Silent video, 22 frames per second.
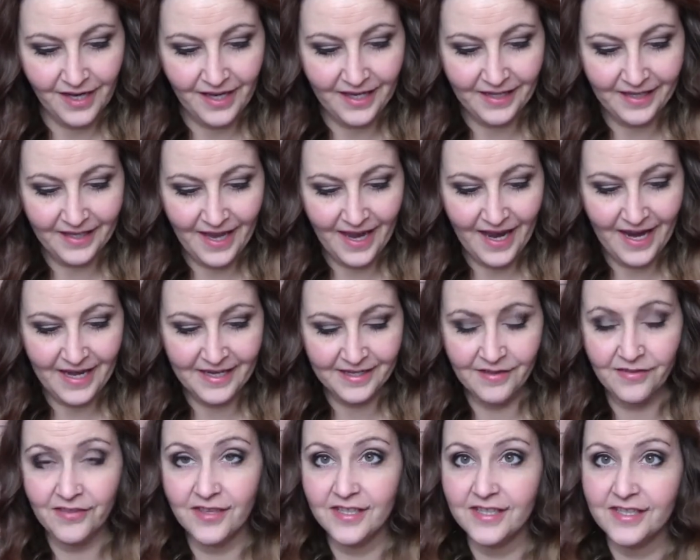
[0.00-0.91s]

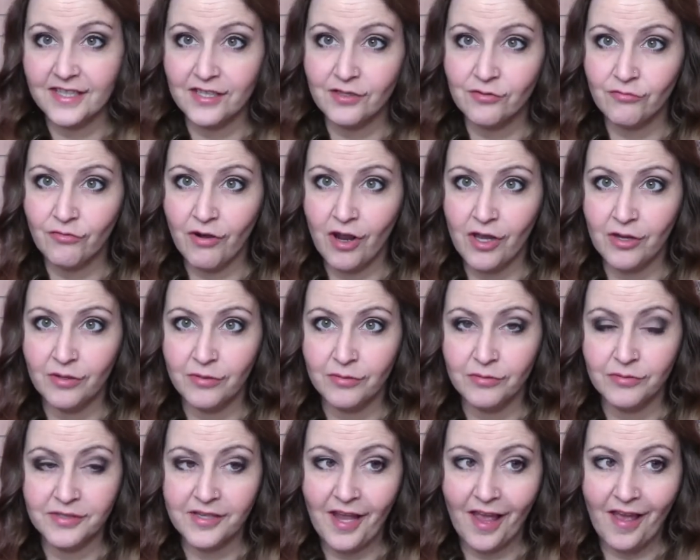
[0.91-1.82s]
Again, this is
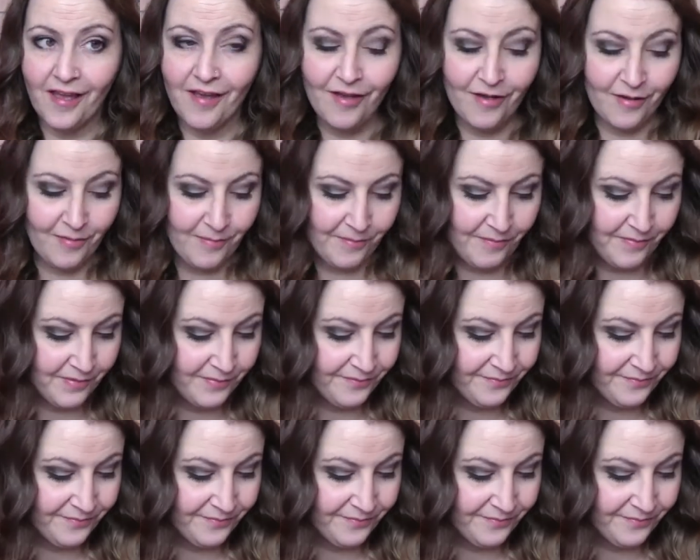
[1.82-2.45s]
rose. I